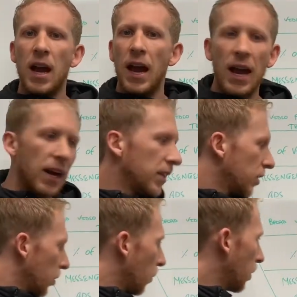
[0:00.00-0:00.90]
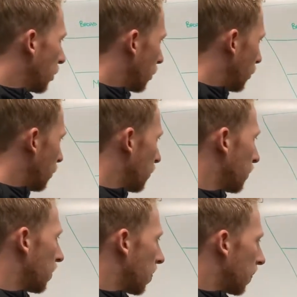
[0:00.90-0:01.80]
And you know what you can do?
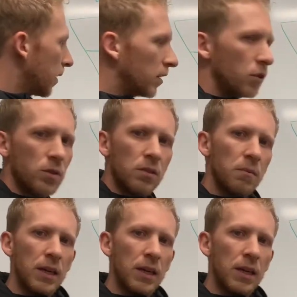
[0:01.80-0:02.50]
Use some